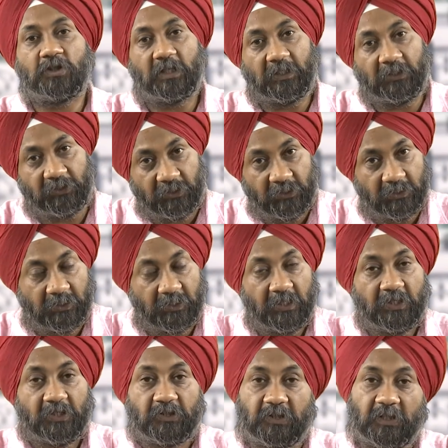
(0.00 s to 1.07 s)
are there
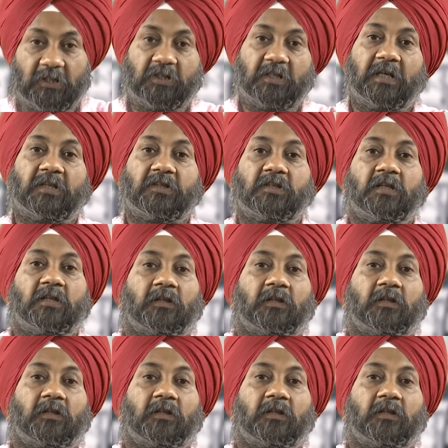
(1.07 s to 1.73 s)
such as